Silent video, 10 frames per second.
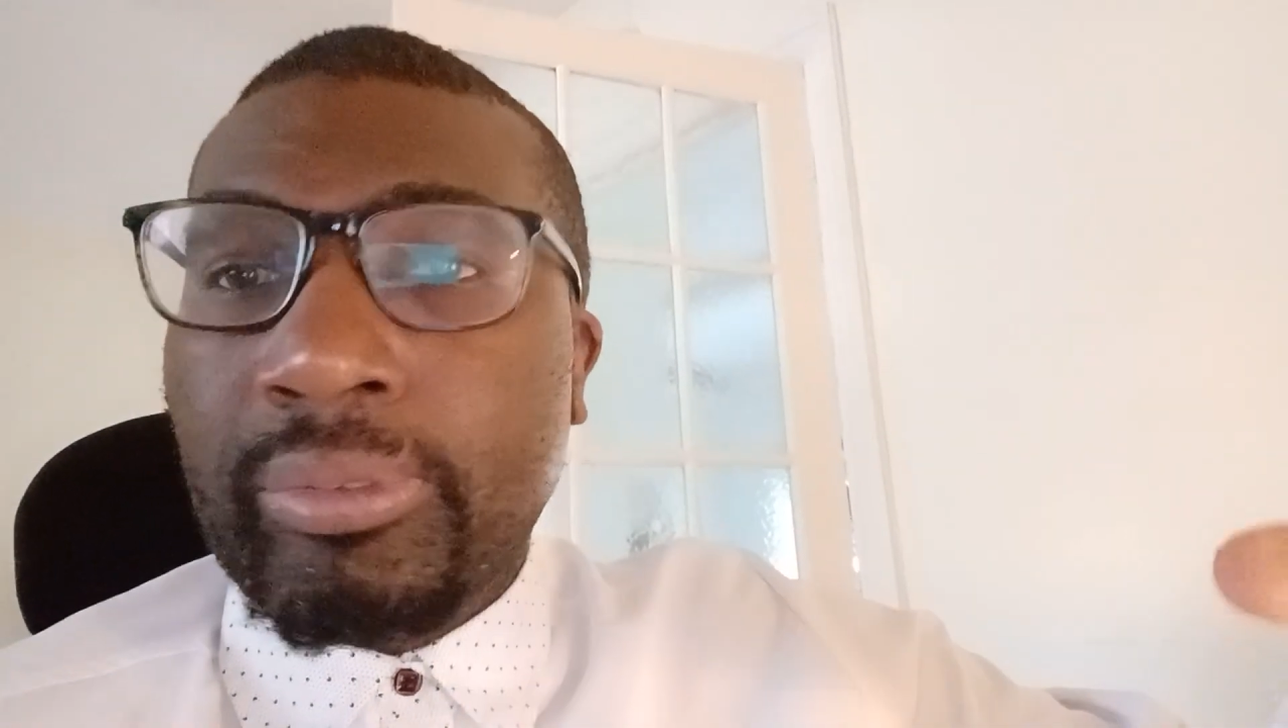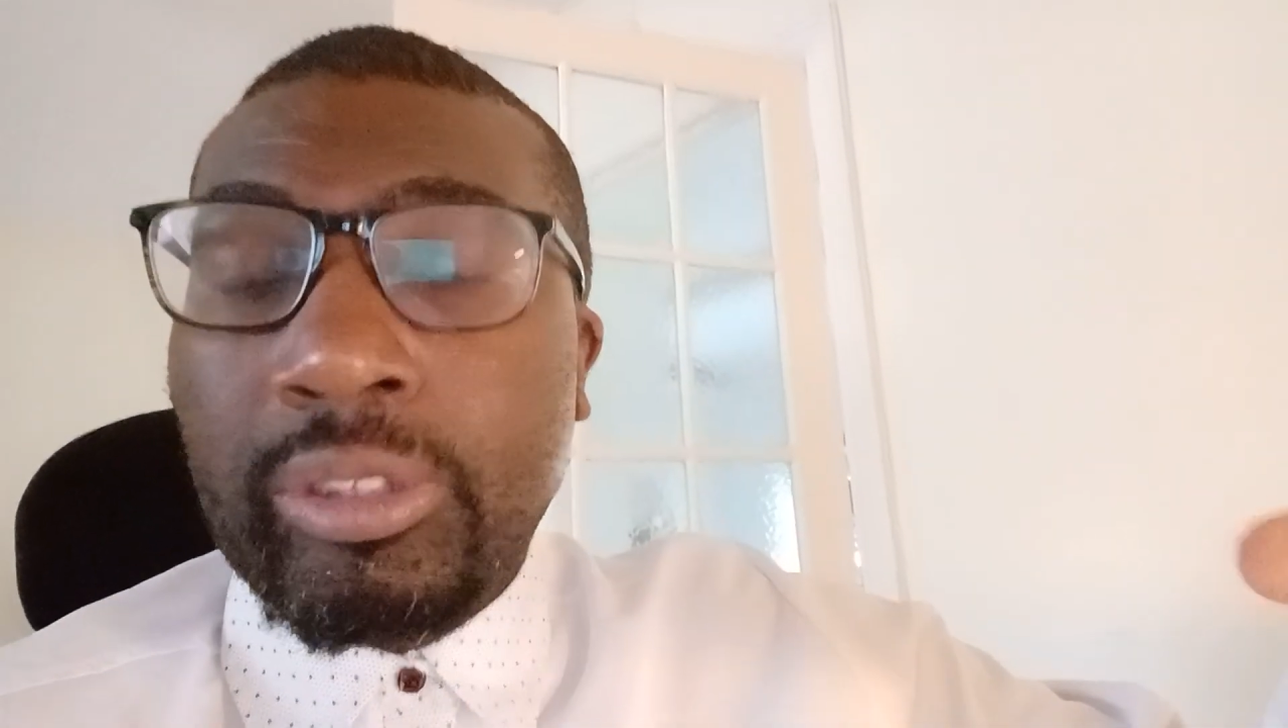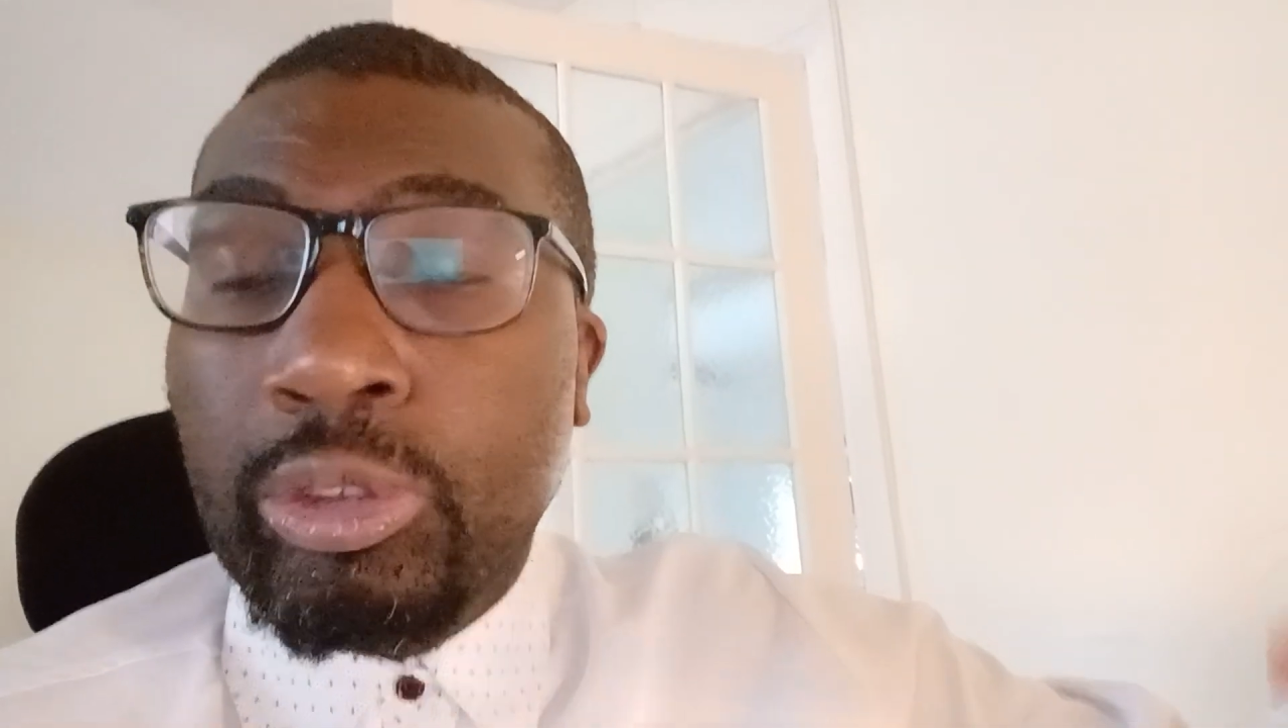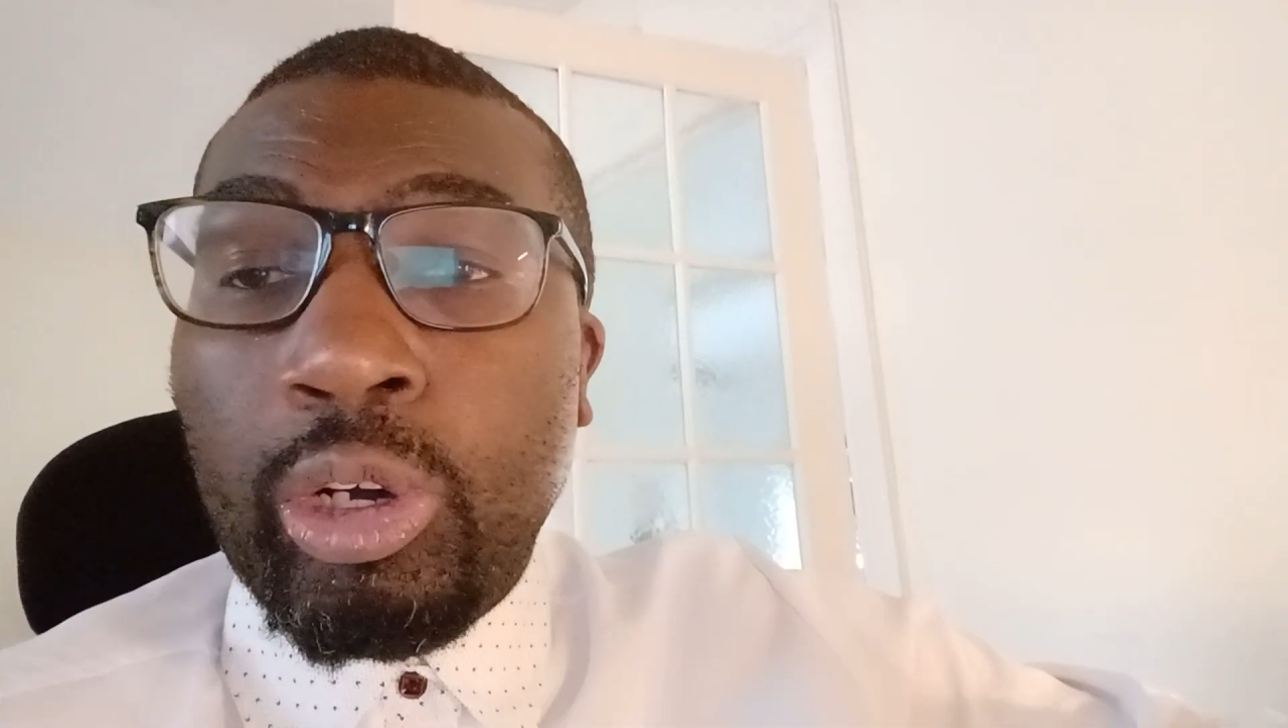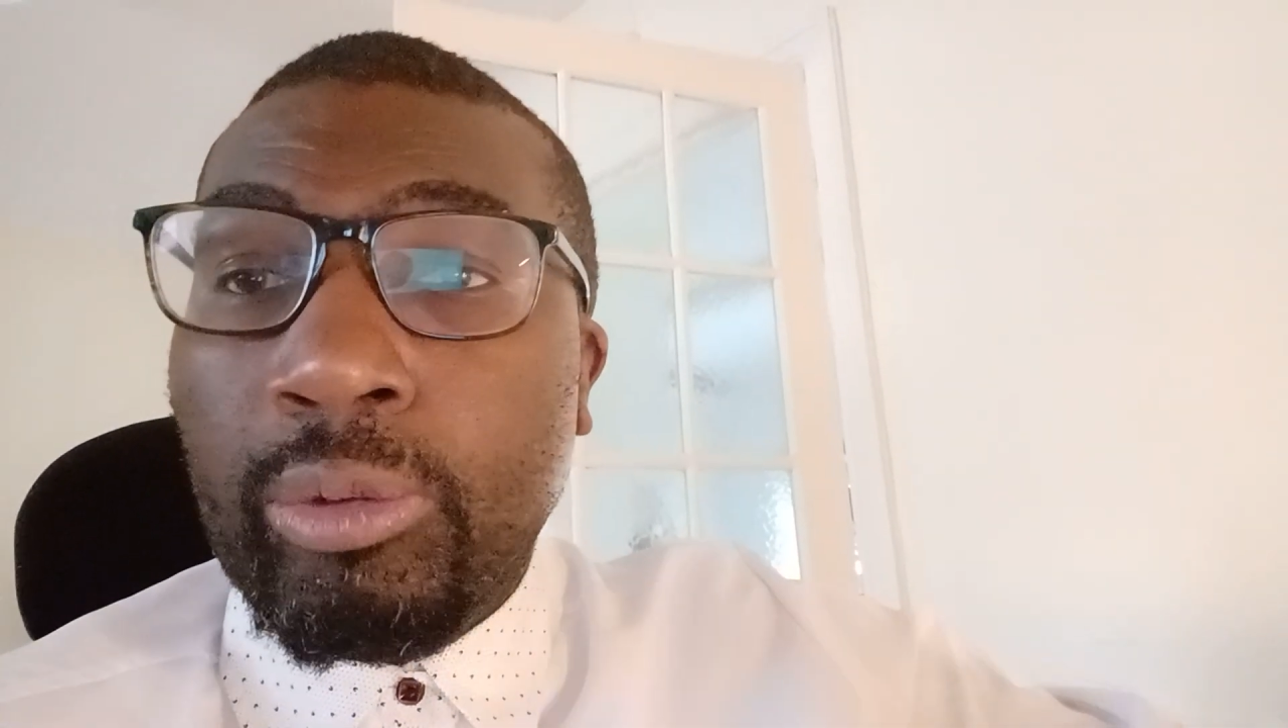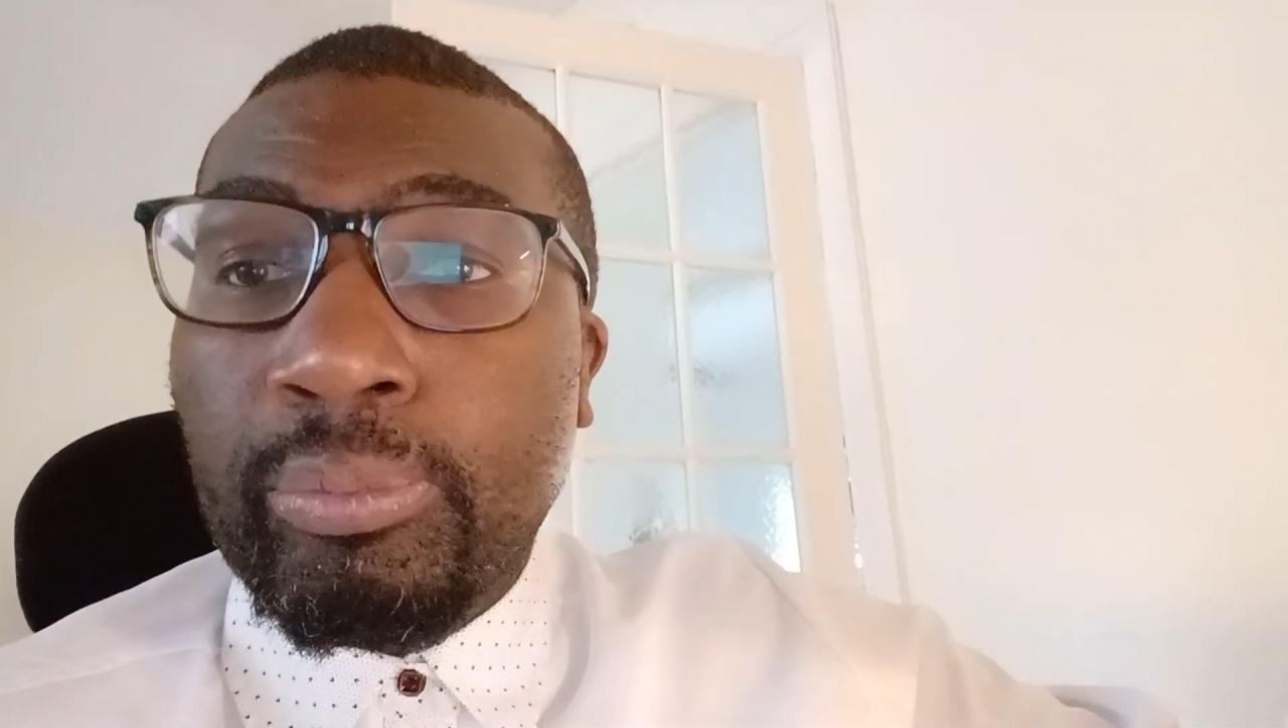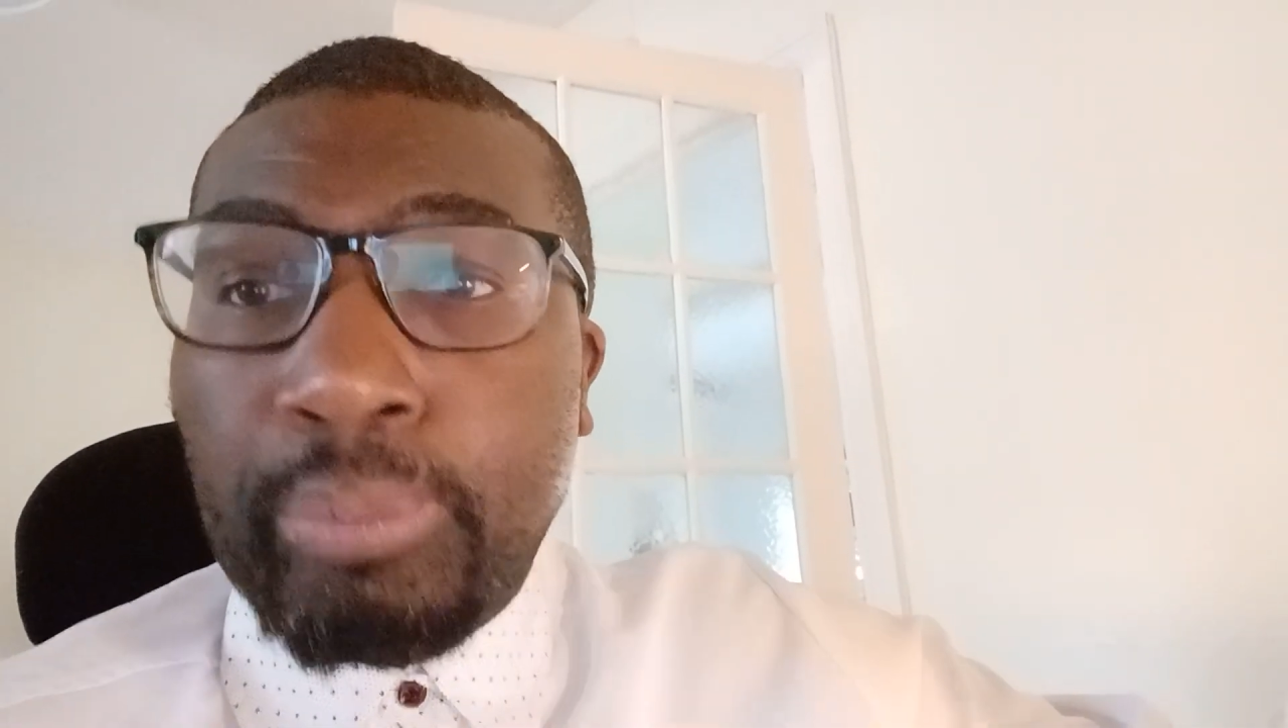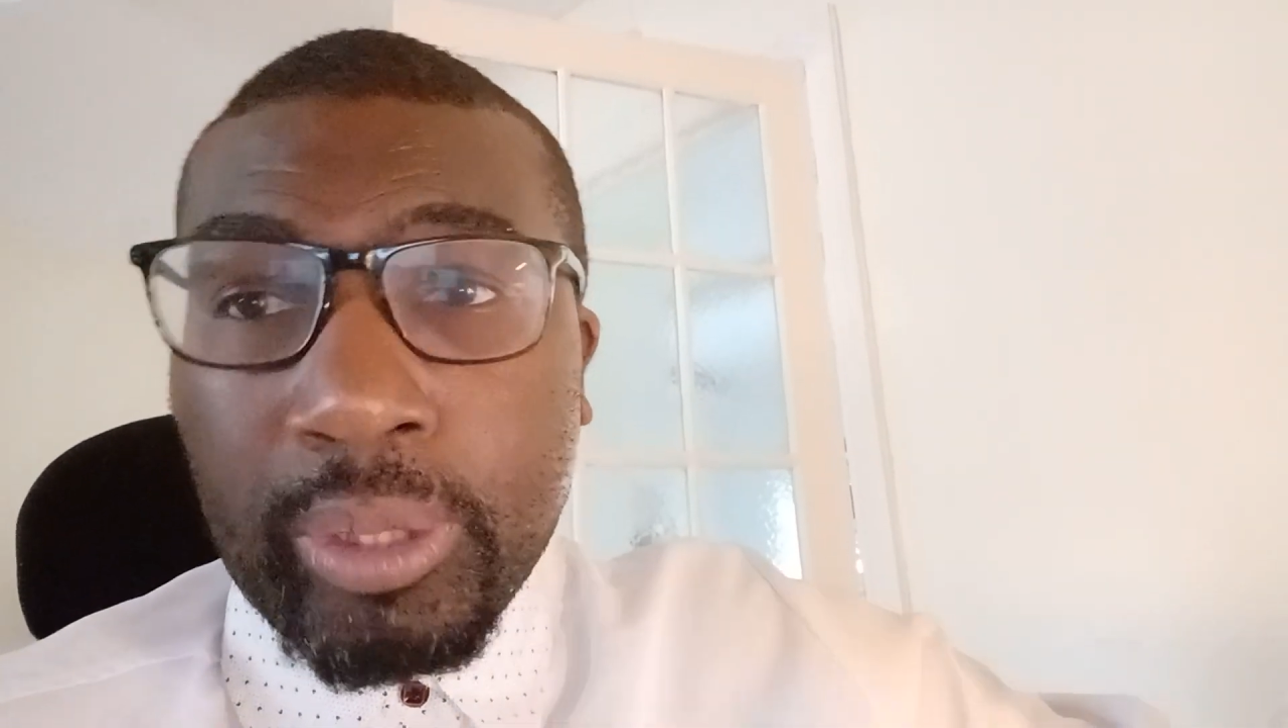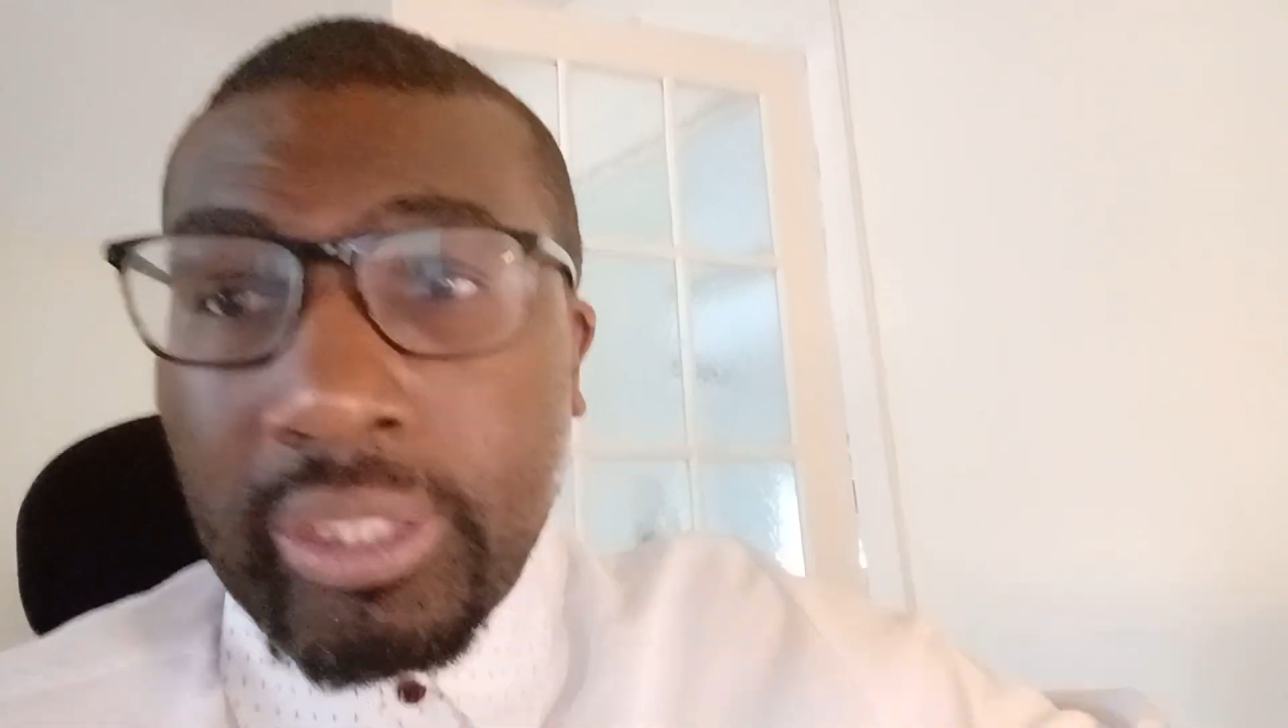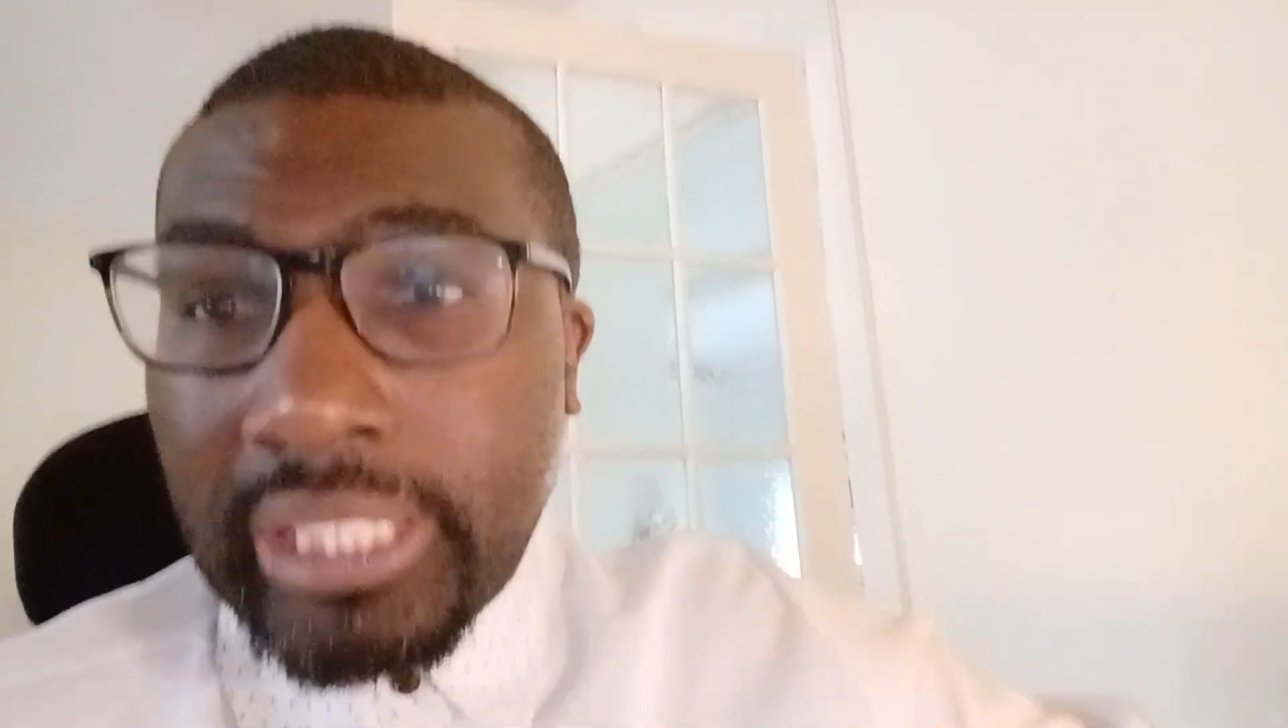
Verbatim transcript: not pulling